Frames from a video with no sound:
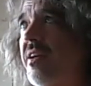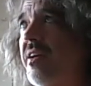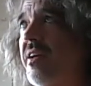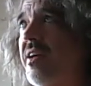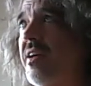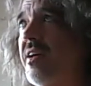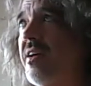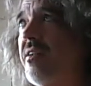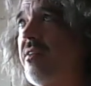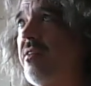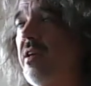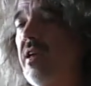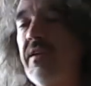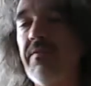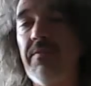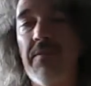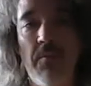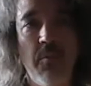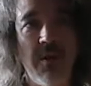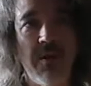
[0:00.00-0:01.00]
and
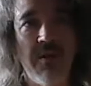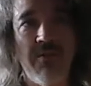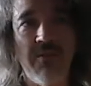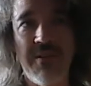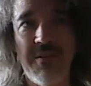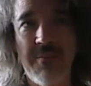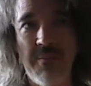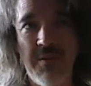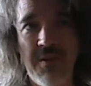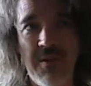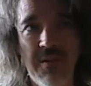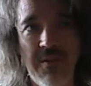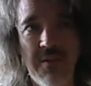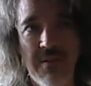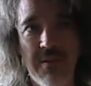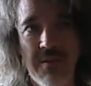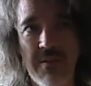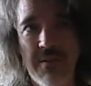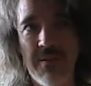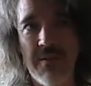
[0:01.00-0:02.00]
even when it's
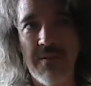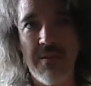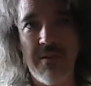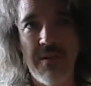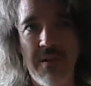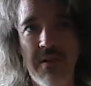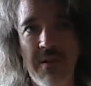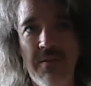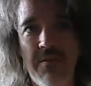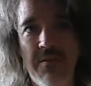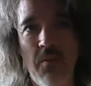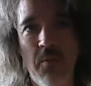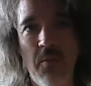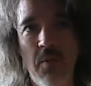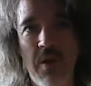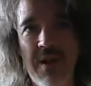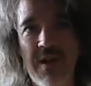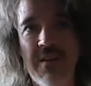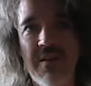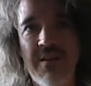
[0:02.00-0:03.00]
empty, it
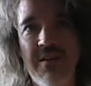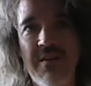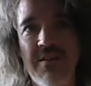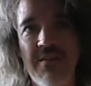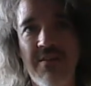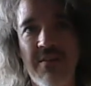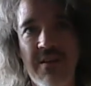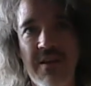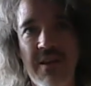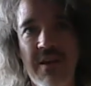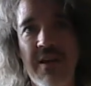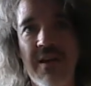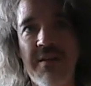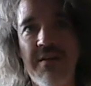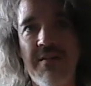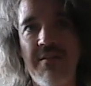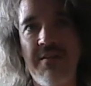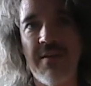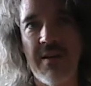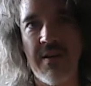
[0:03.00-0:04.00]
weighs a
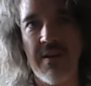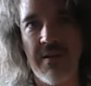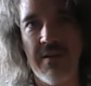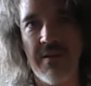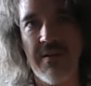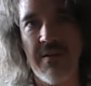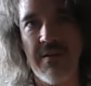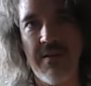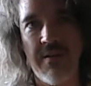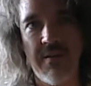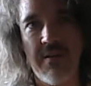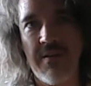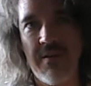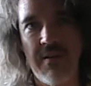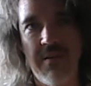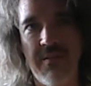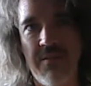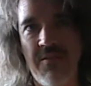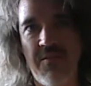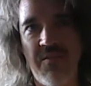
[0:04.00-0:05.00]
ton.
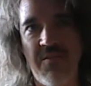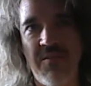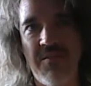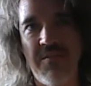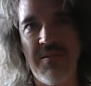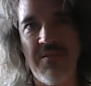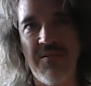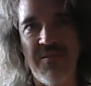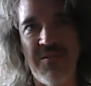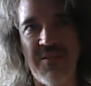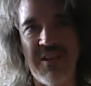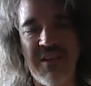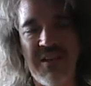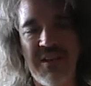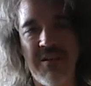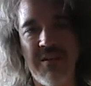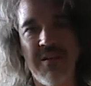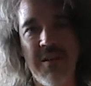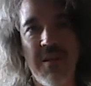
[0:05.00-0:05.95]
It's insane.